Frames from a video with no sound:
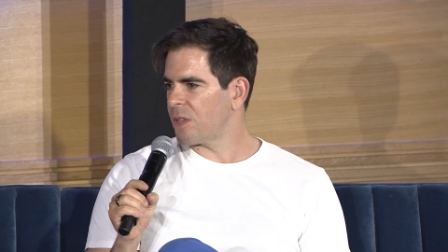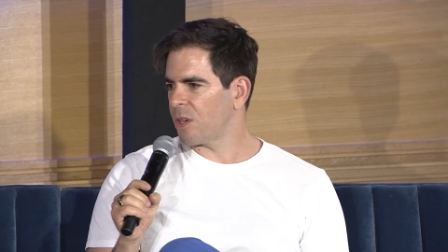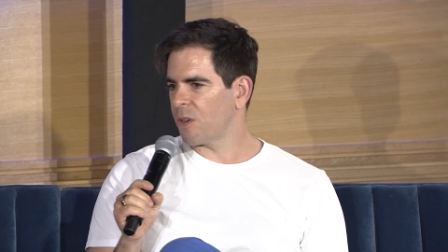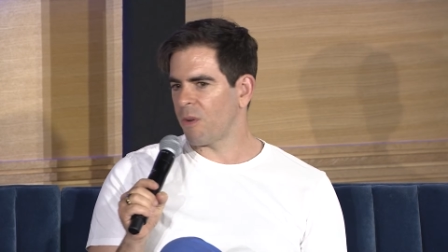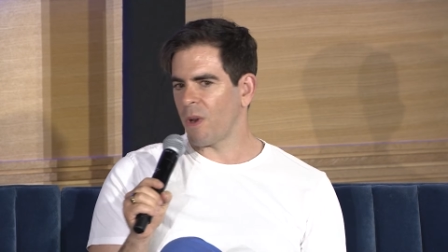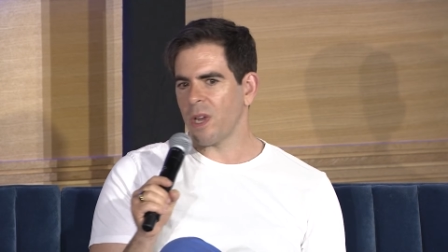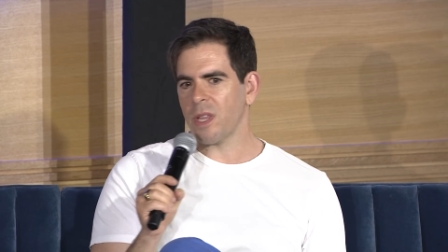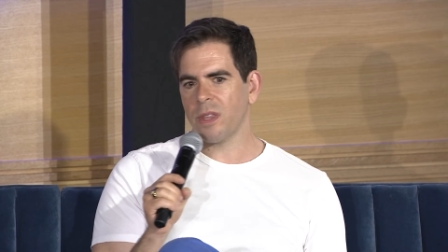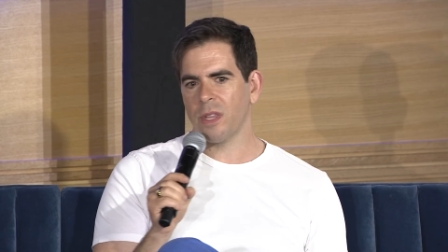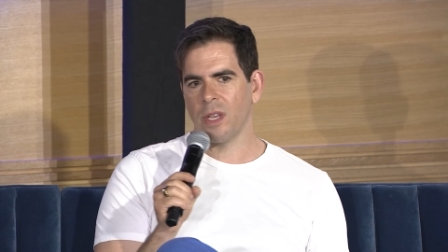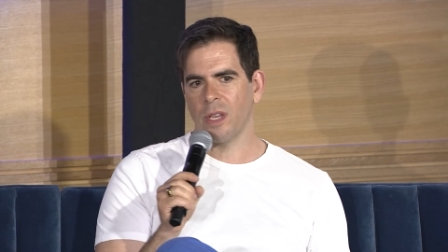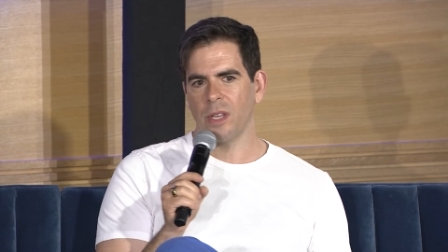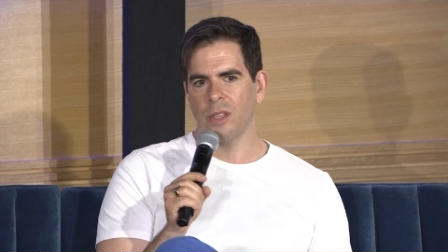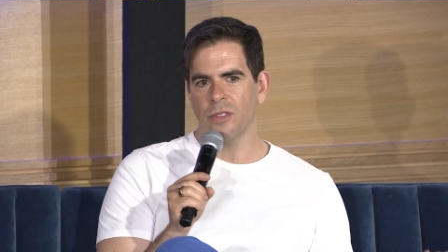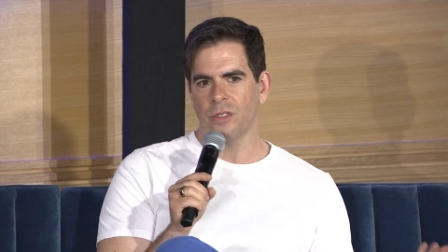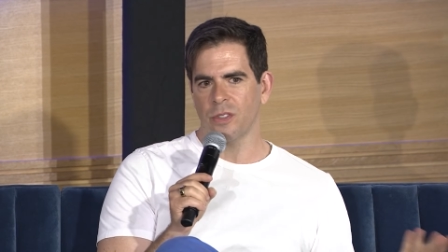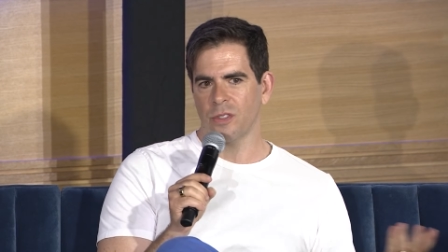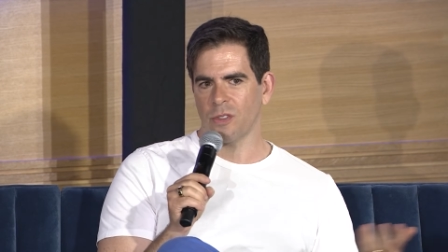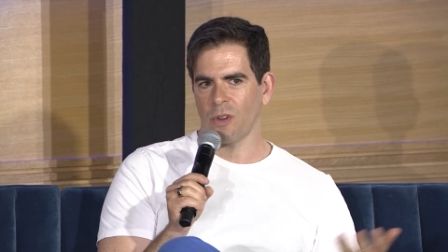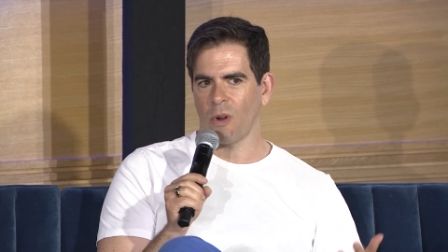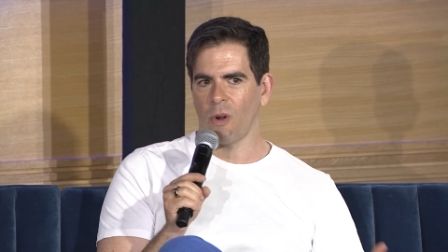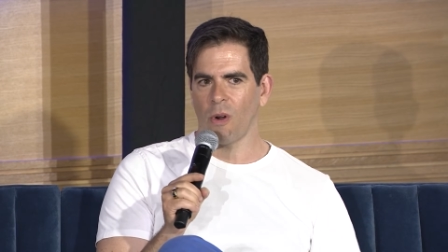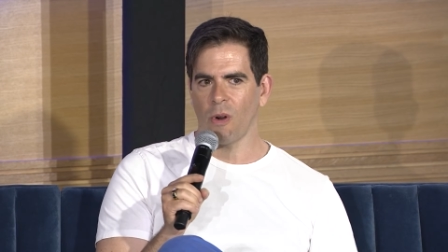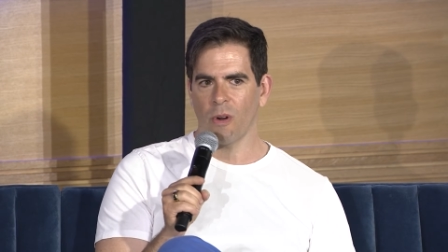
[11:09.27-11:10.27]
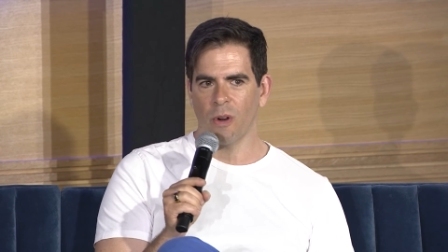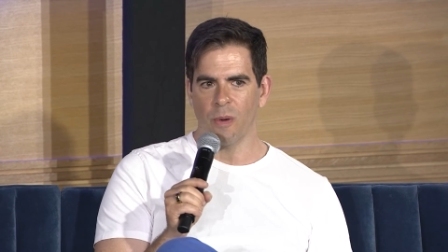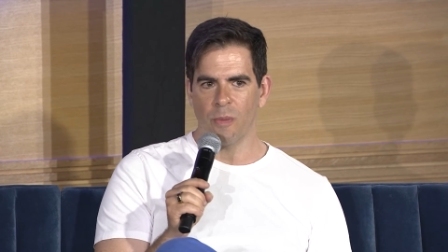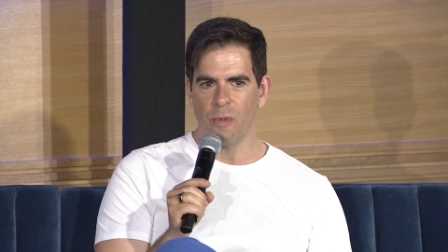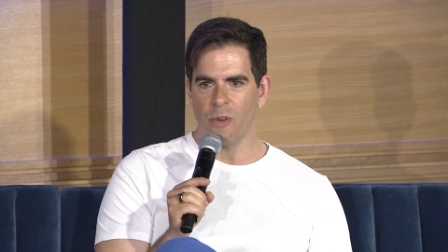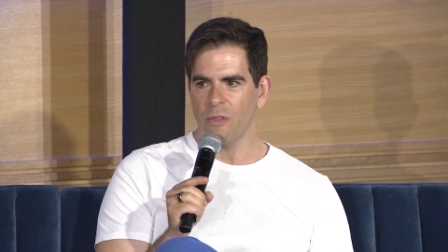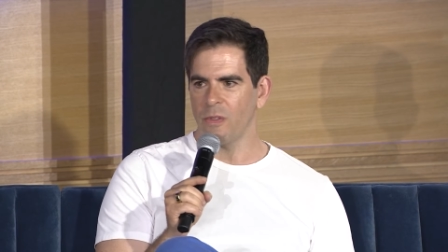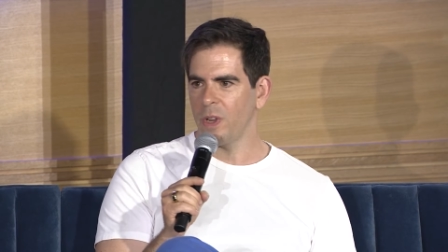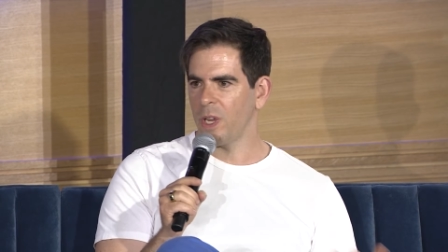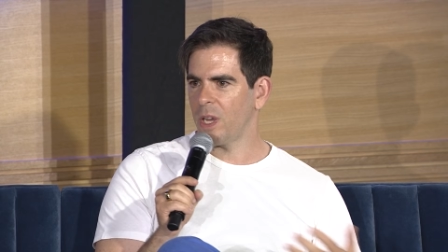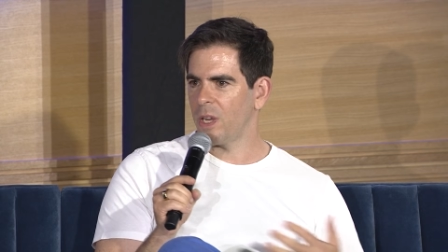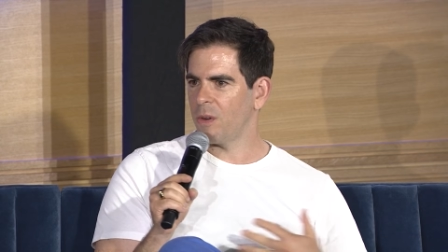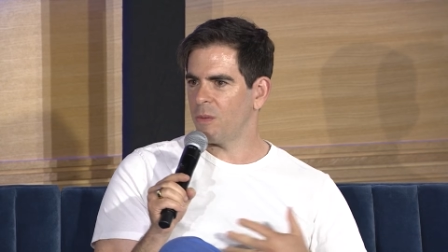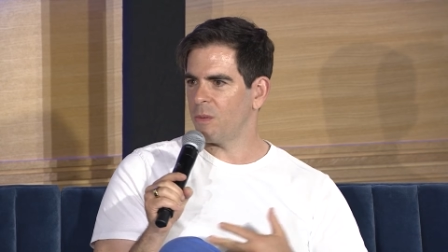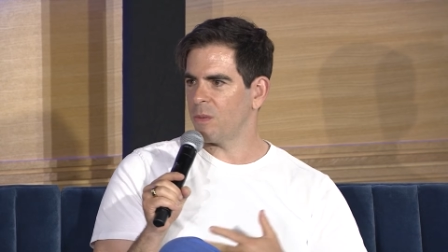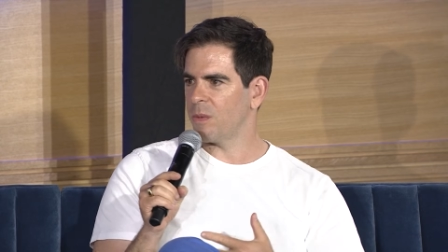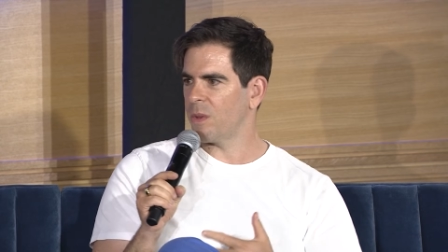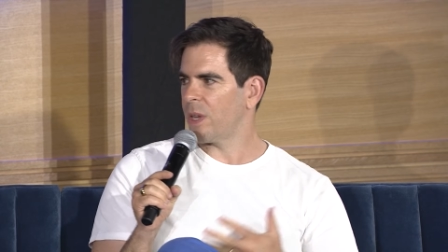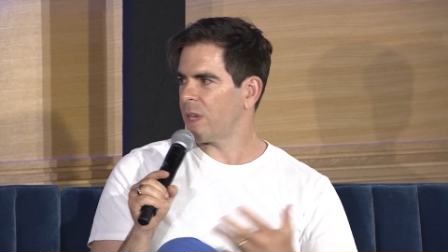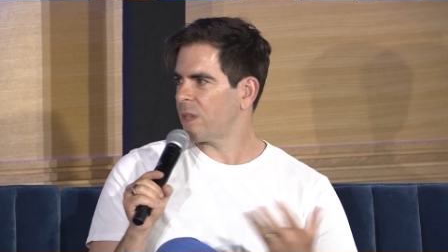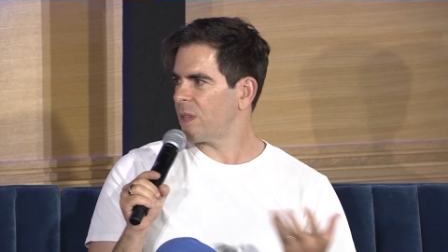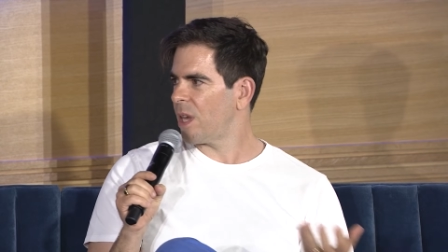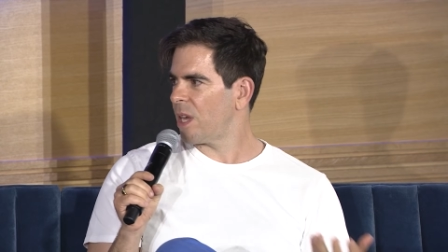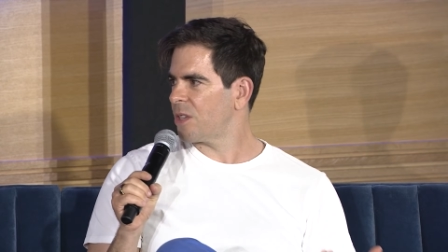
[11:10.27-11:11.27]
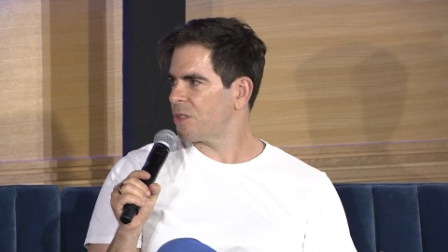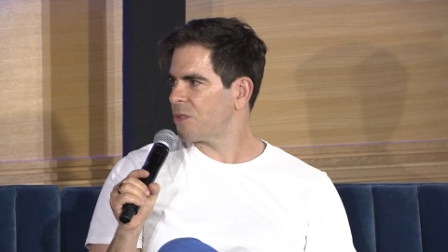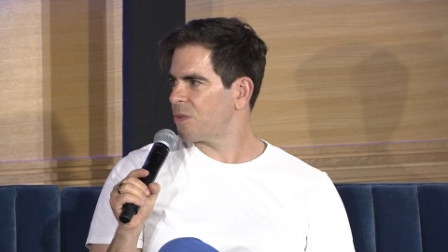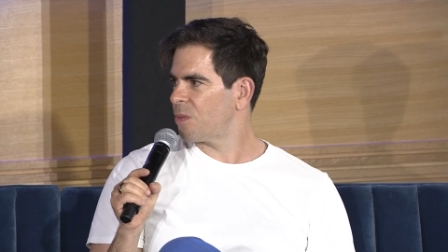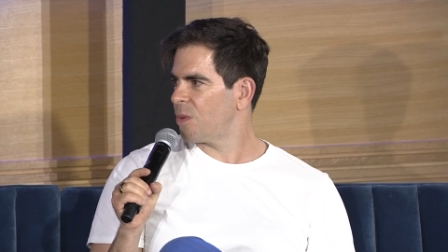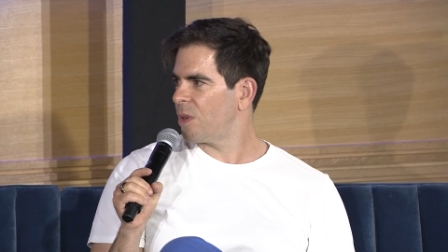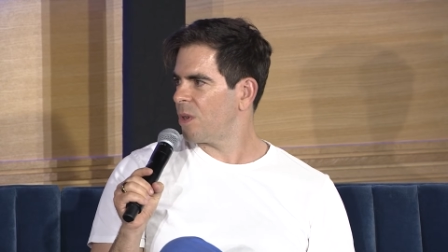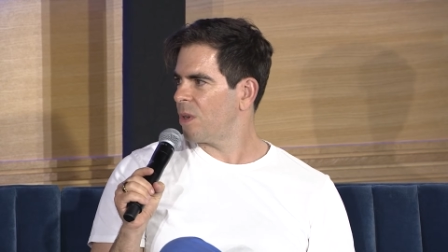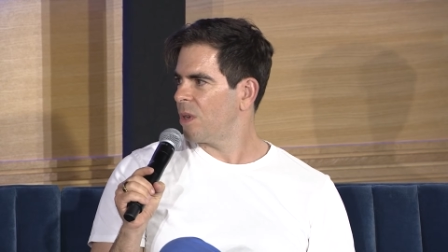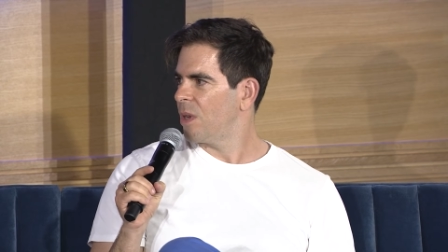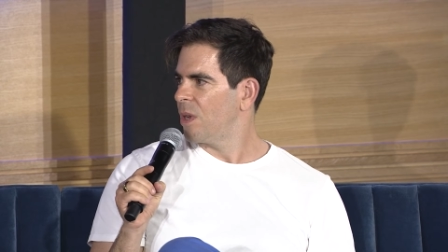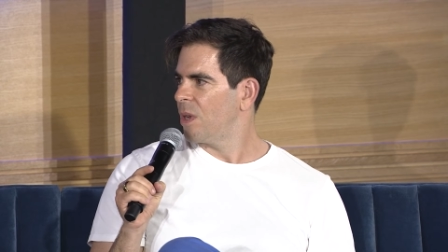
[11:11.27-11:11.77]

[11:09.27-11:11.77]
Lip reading: great thing is it's a horror movie, and like that's what